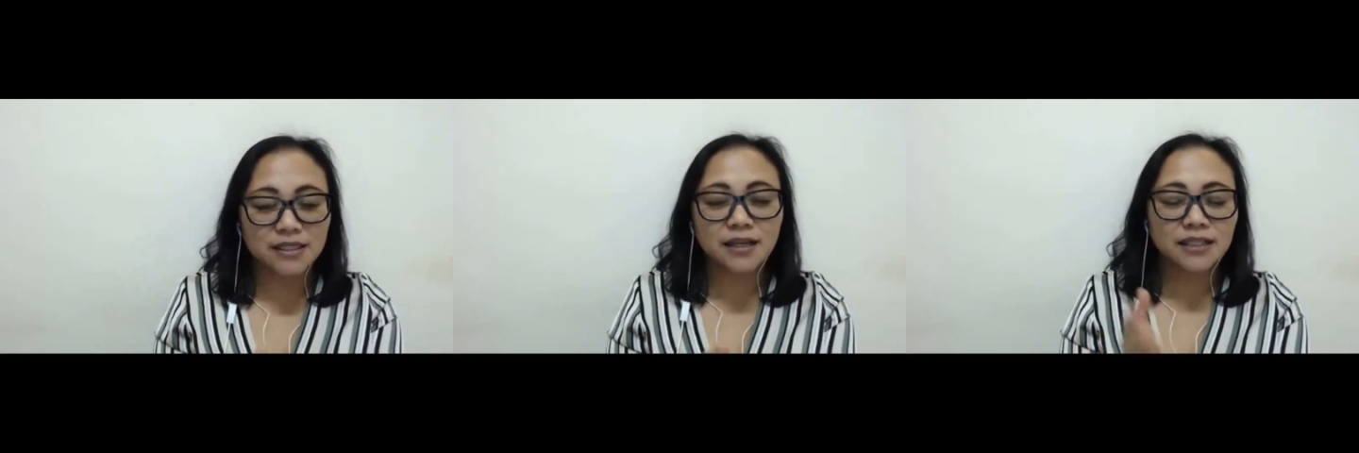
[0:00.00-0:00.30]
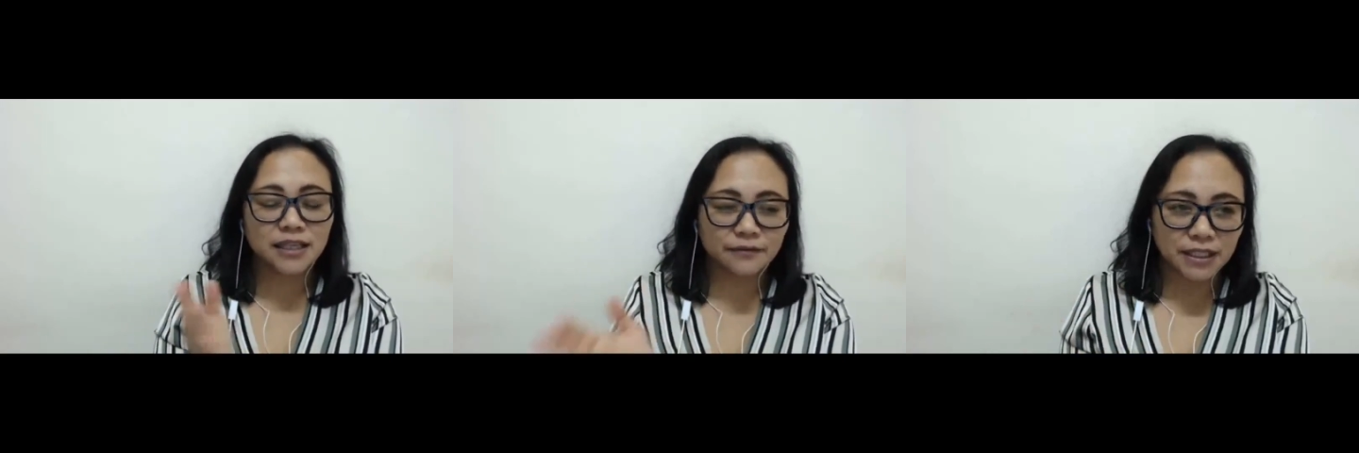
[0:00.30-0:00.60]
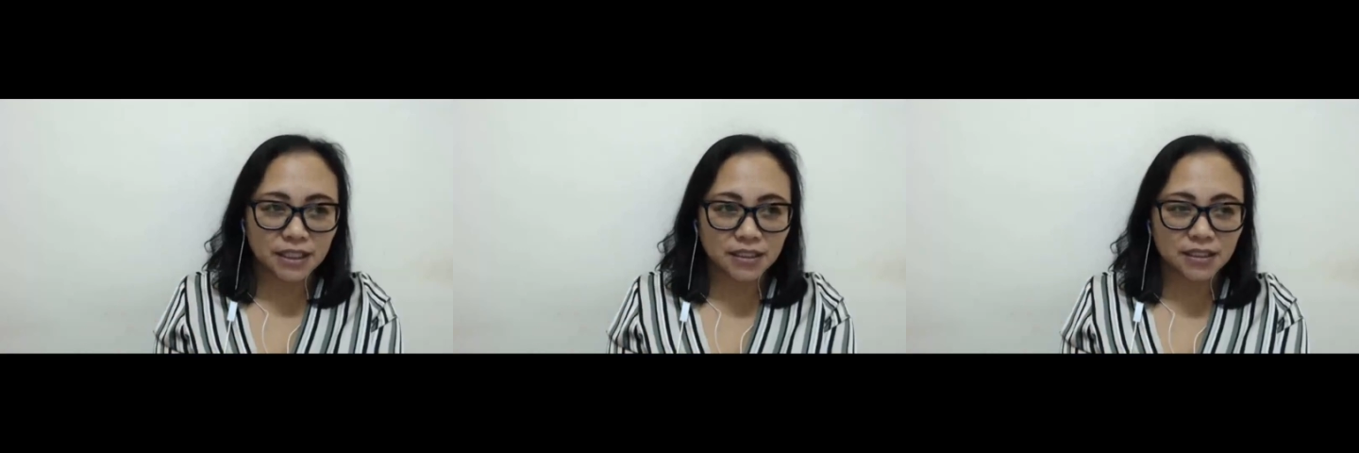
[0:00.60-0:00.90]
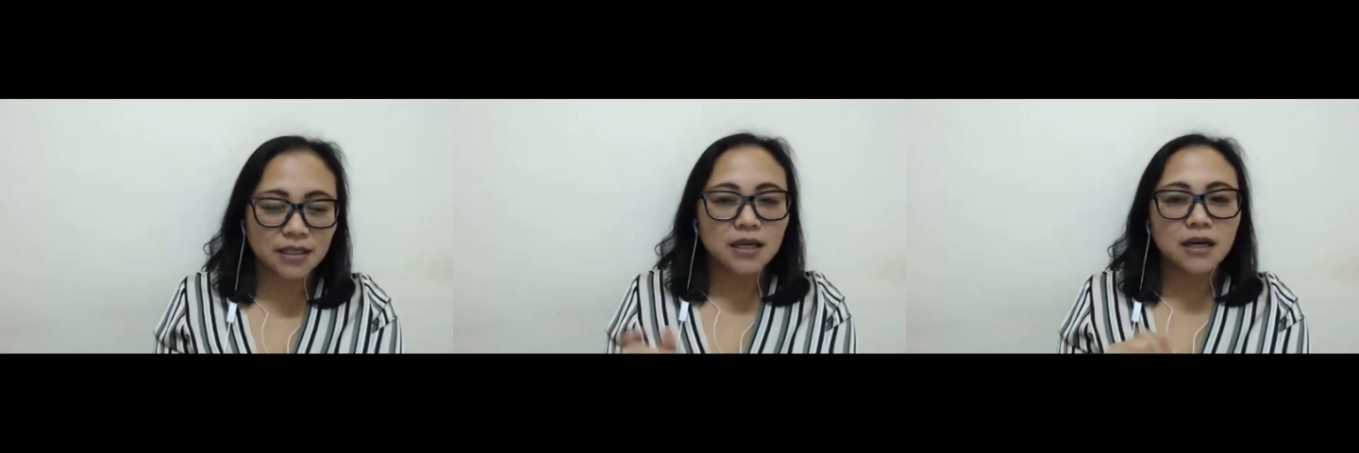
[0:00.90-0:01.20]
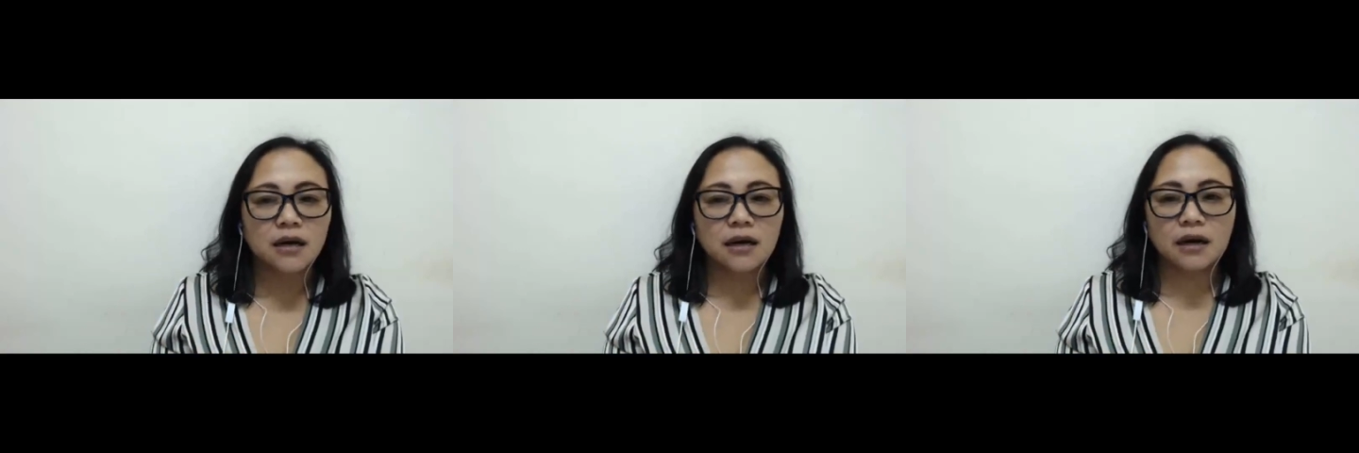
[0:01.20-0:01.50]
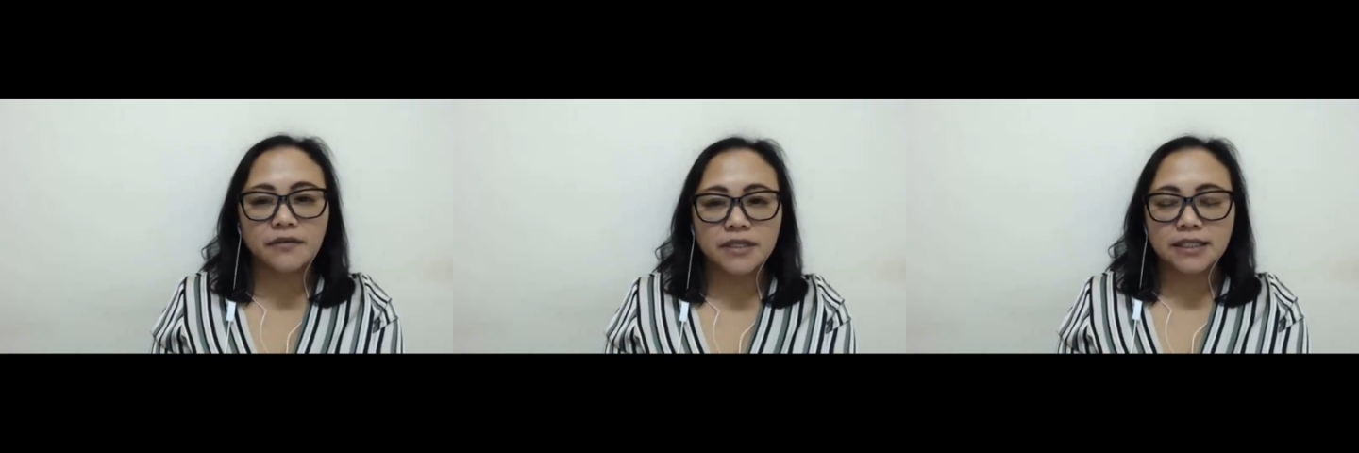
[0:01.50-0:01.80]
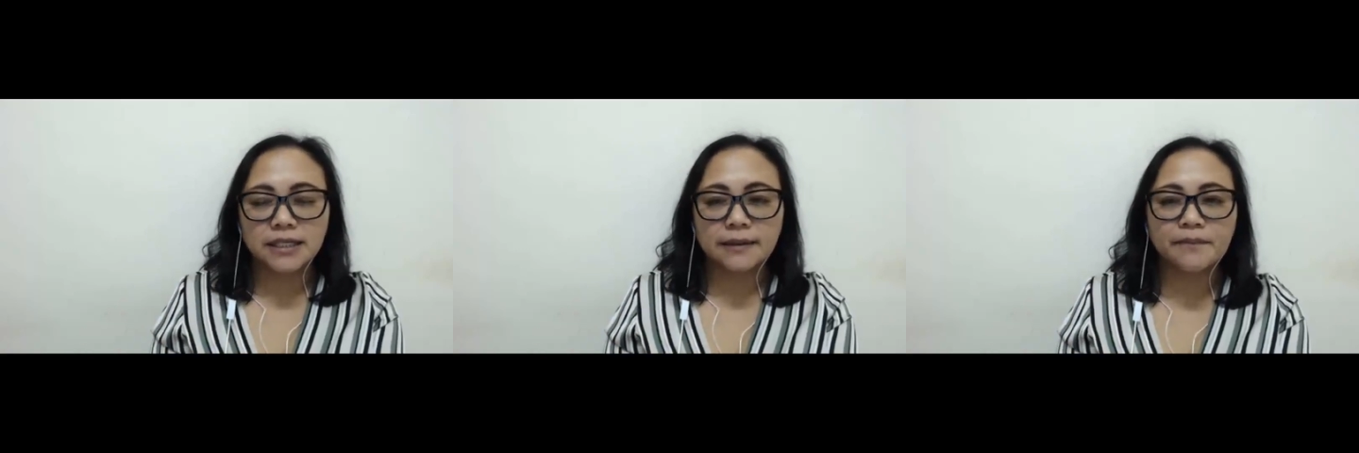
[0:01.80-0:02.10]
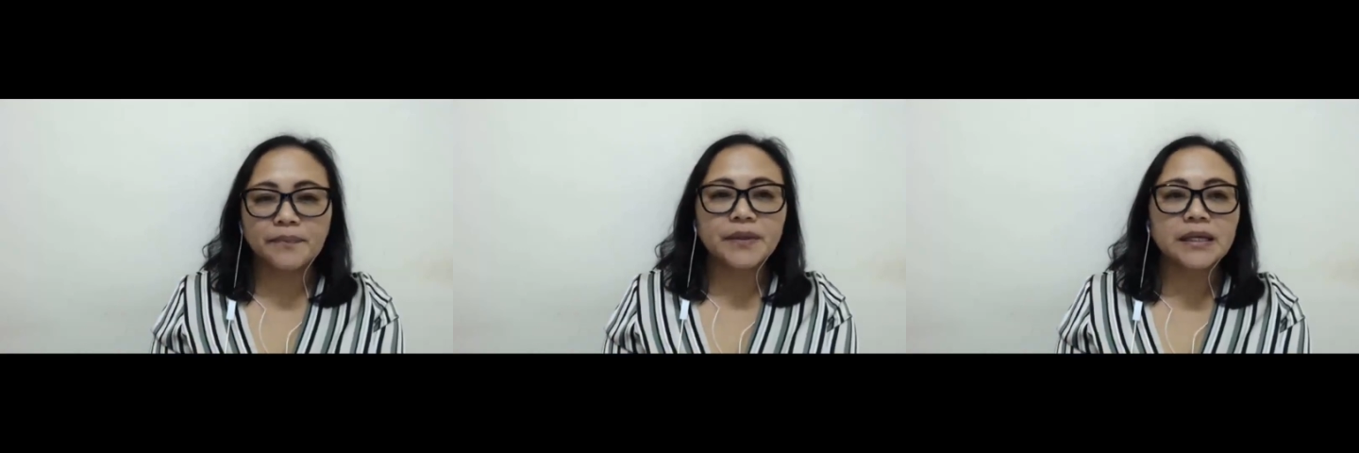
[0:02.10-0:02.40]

it's not indefinite visa,